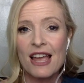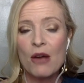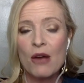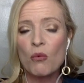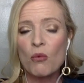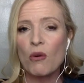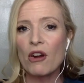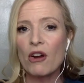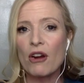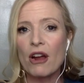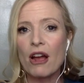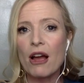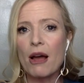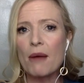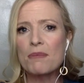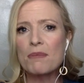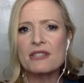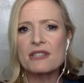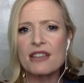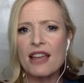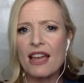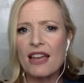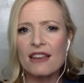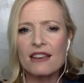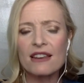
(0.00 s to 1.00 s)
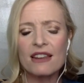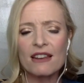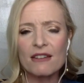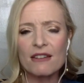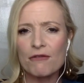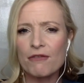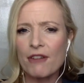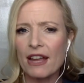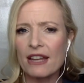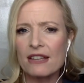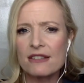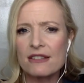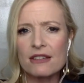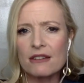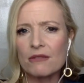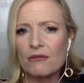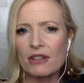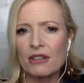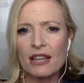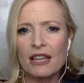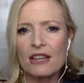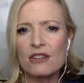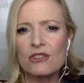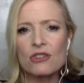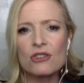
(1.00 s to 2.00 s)
Where upset and fights in
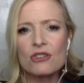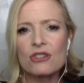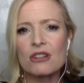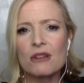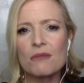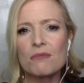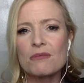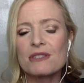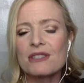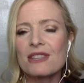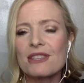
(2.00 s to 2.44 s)
relationships,